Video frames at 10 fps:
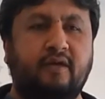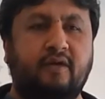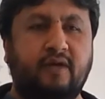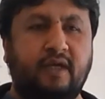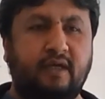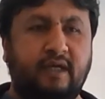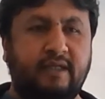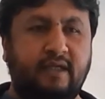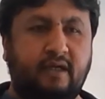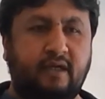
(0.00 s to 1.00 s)
Okay,
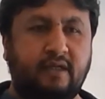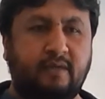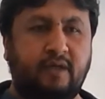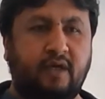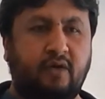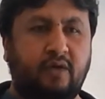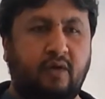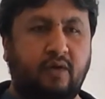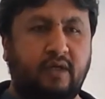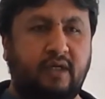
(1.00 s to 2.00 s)
Elzira asked me how
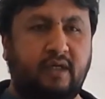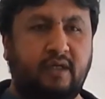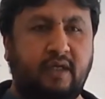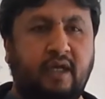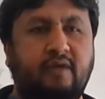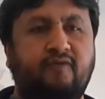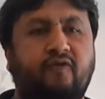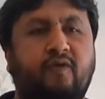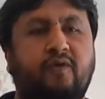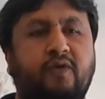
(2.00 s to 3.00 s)
long did it take
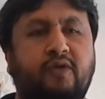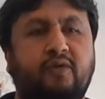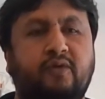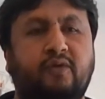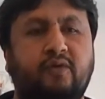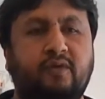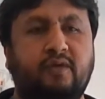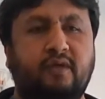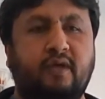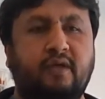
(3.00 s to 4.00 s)
for you to
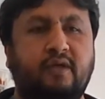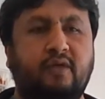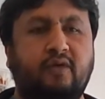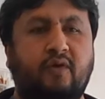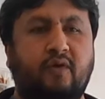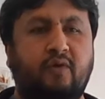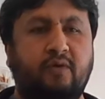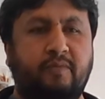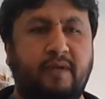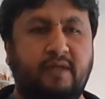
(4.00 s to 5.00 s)
start your
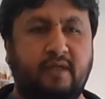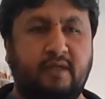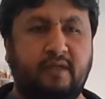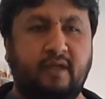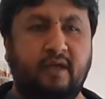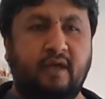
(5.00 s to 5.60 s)
own business?